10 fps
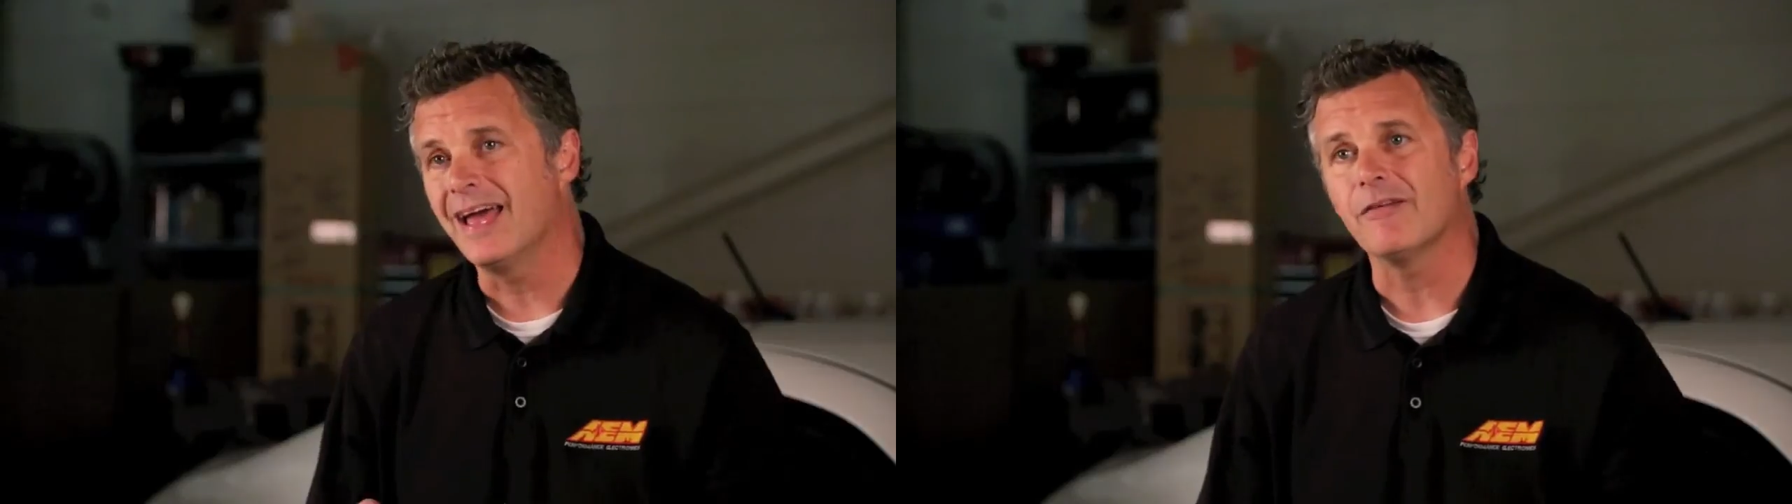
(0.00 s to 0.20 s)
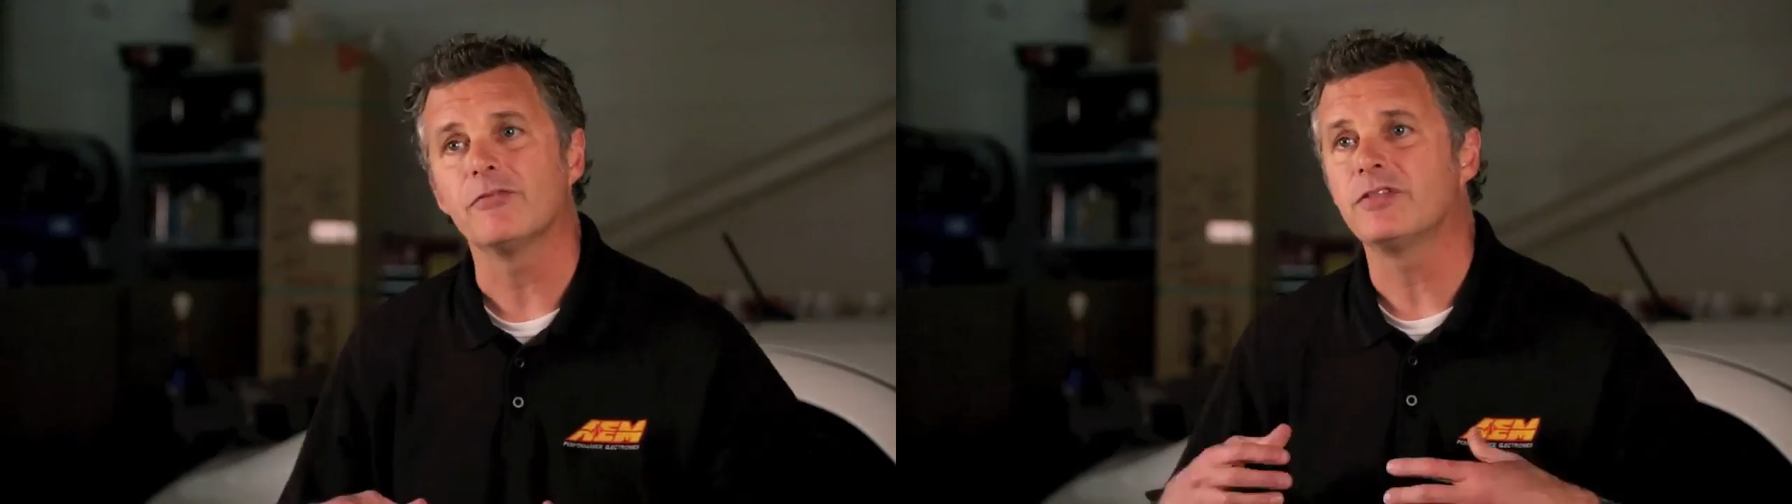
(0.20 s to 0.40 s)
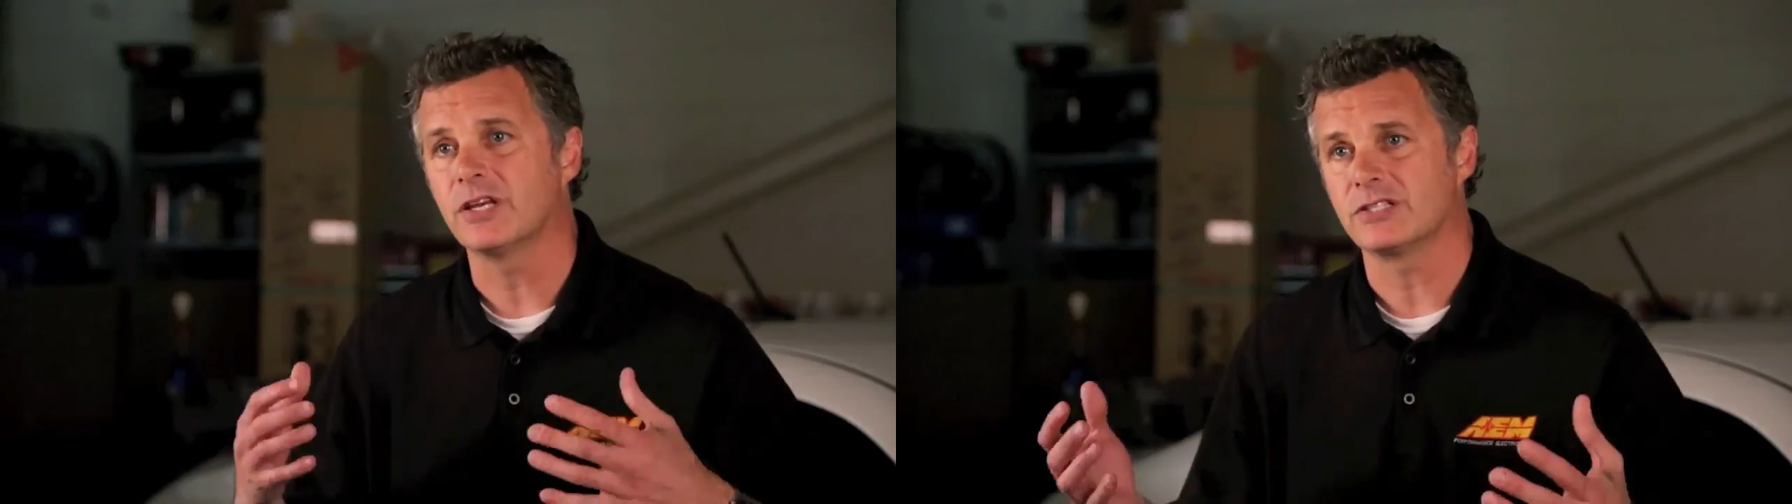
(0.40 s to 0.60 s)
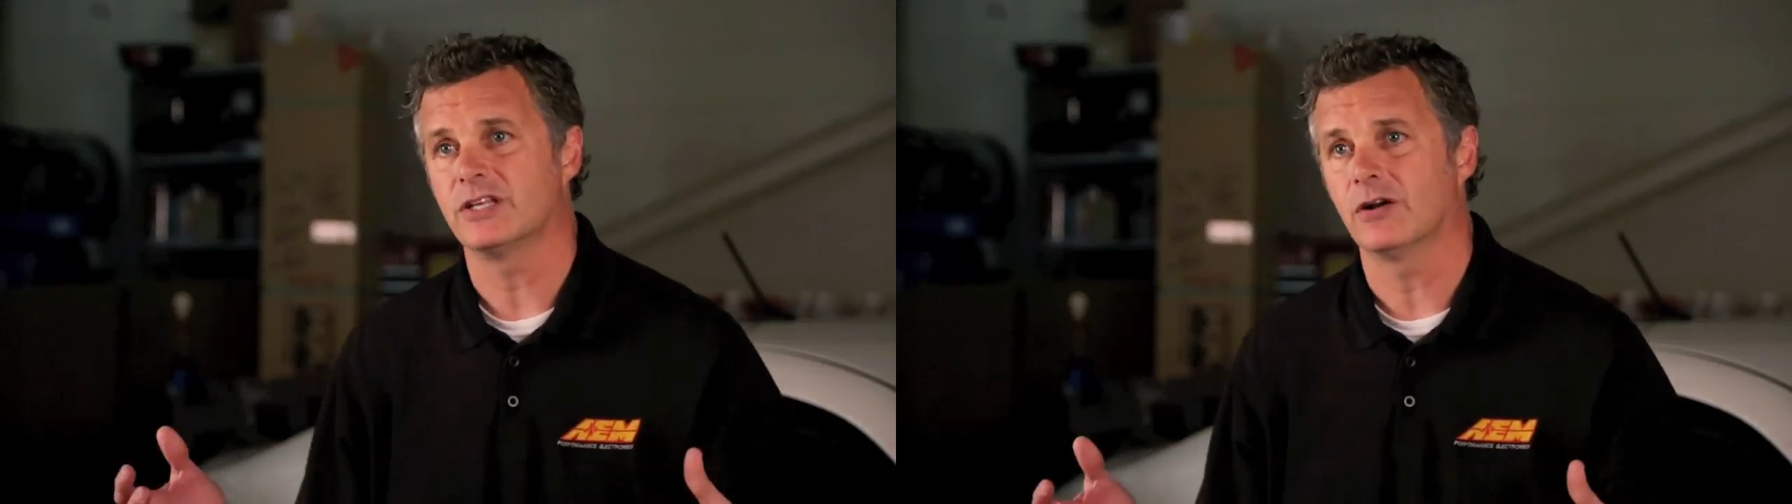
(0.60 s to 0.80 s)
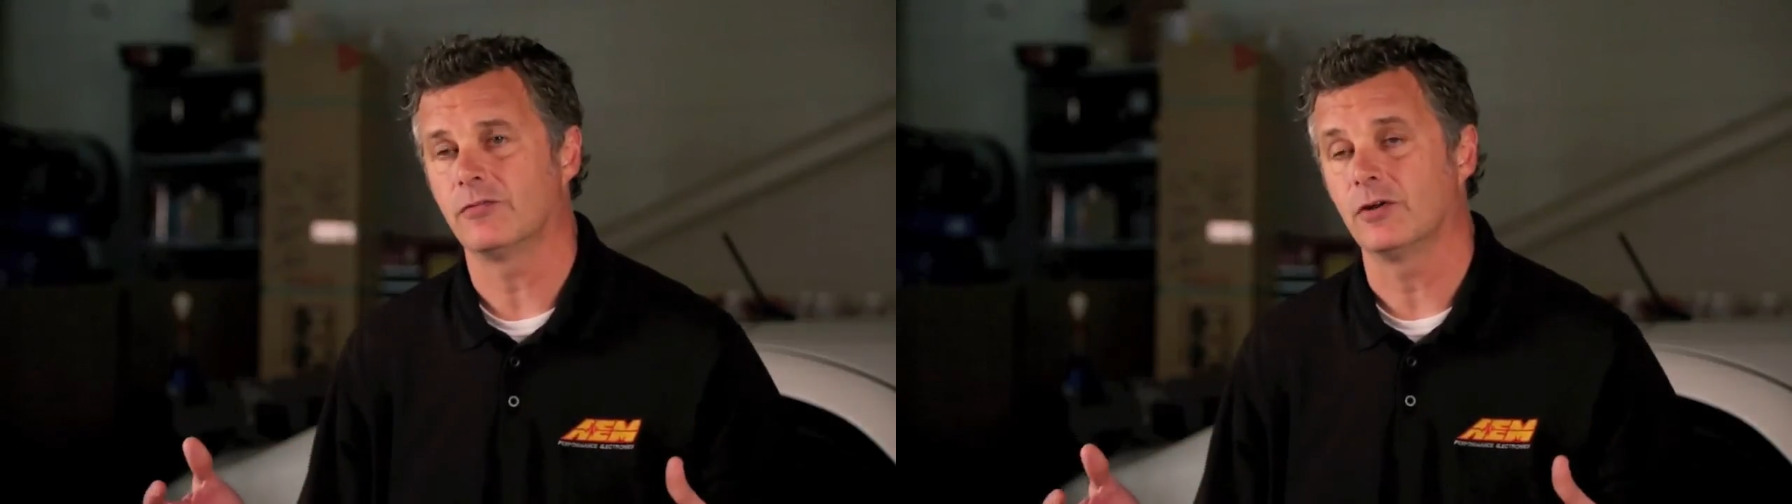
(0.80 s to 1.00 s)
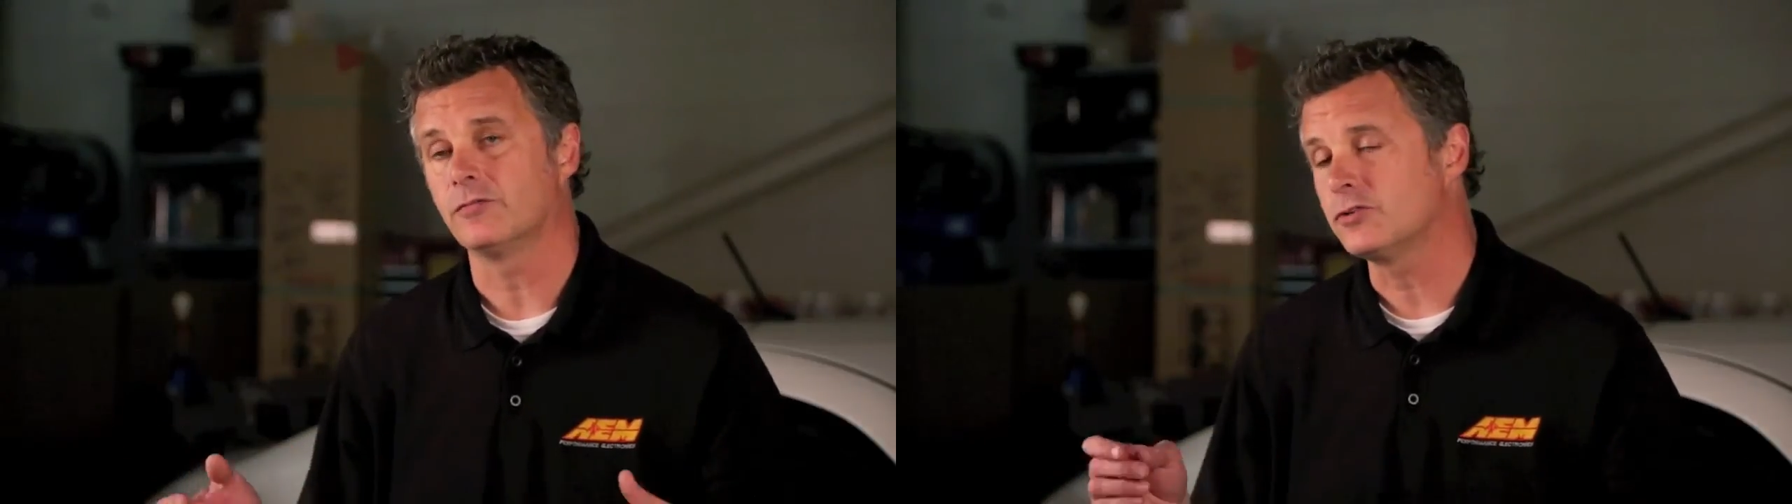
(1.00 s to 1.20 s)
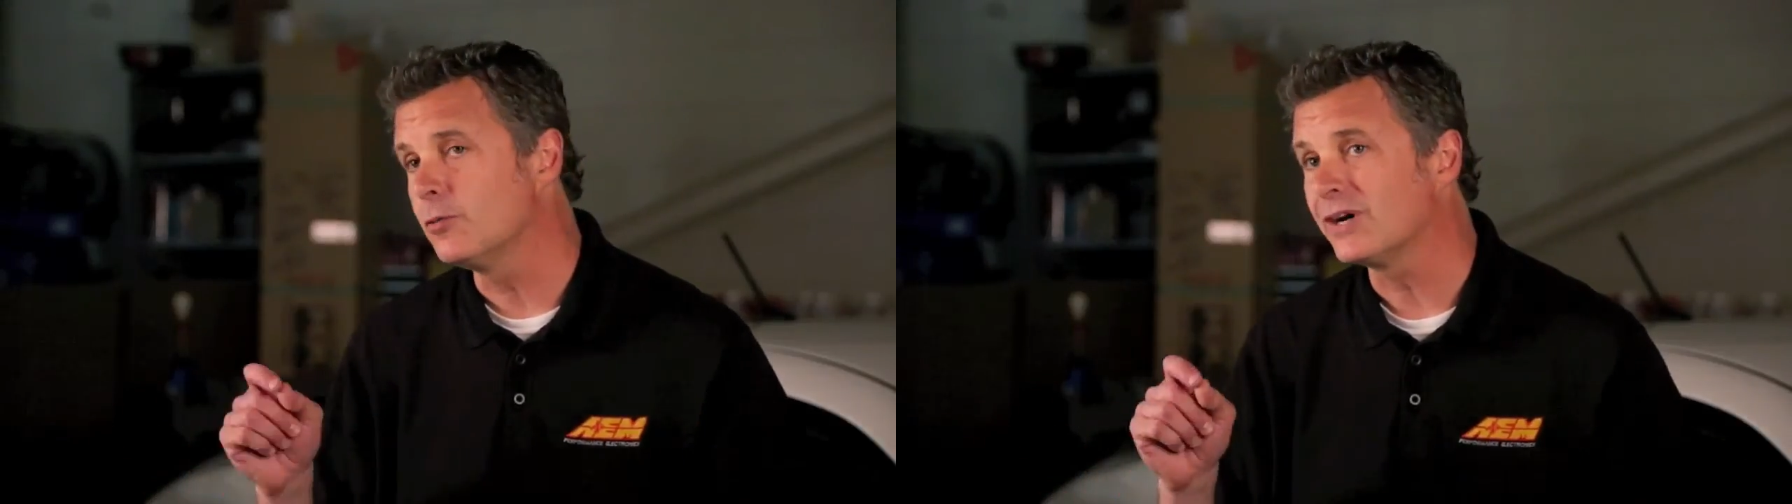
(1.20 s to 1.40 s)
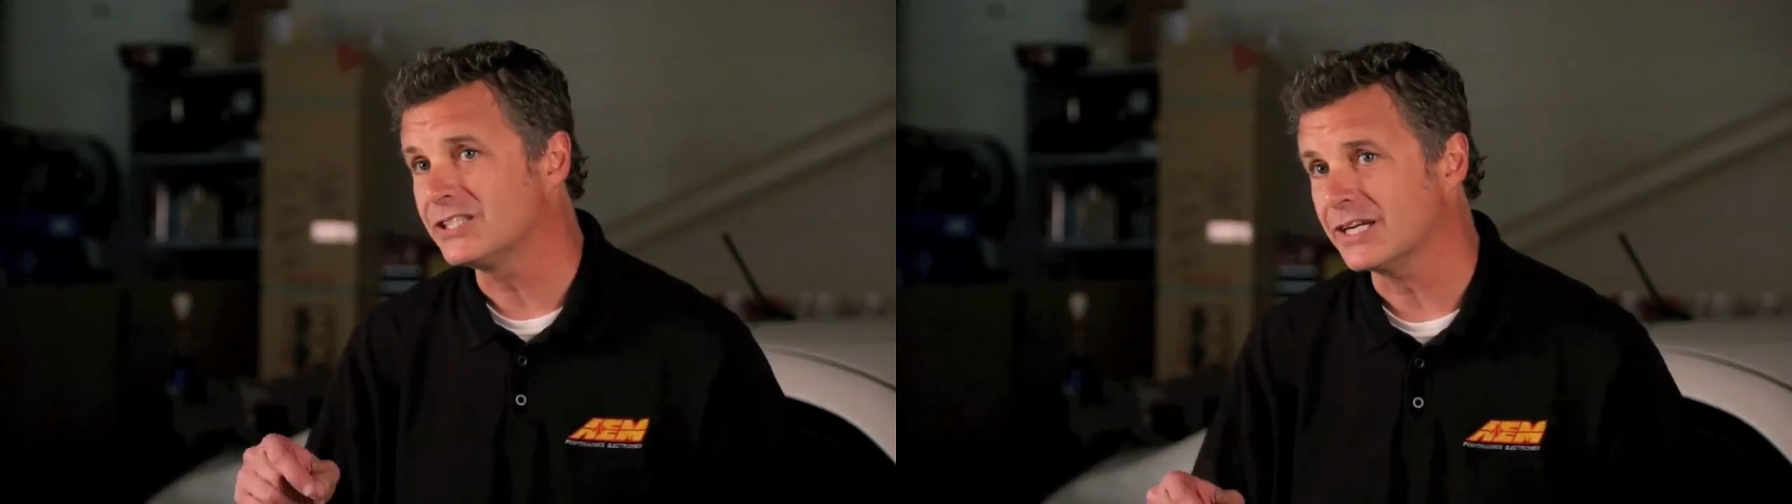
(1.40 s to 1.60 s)
Everything's there for you. If
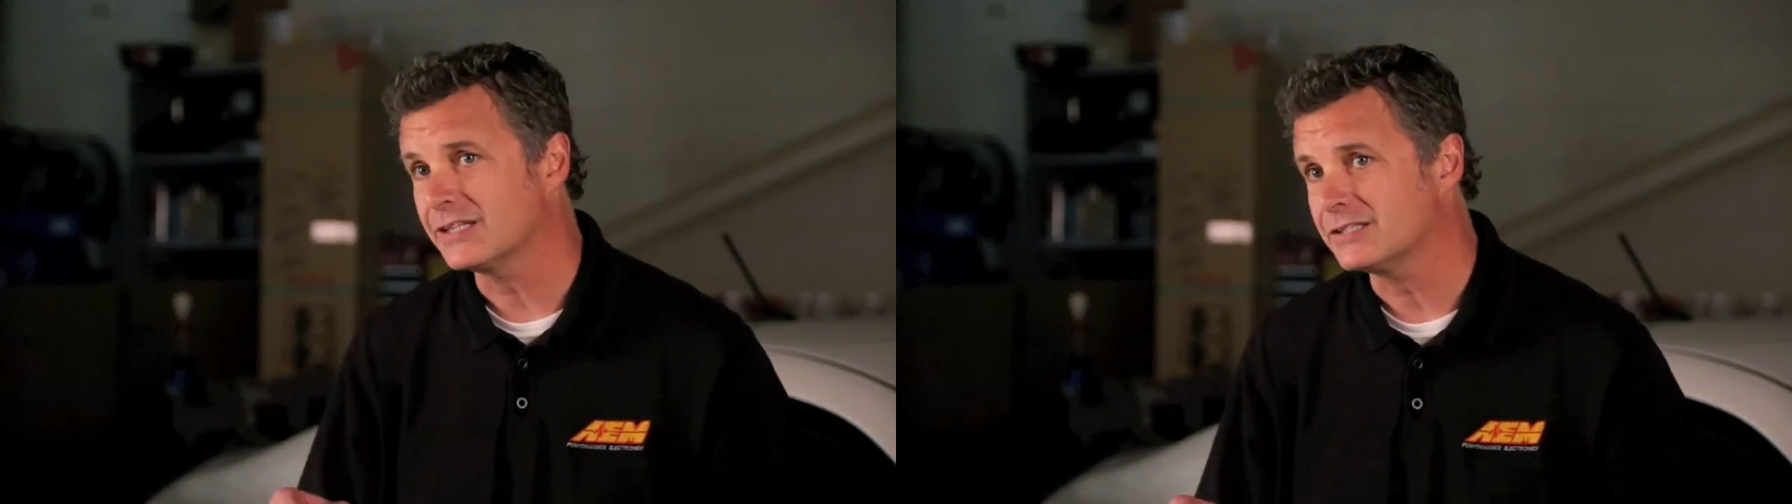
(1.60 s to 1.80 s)
you want to check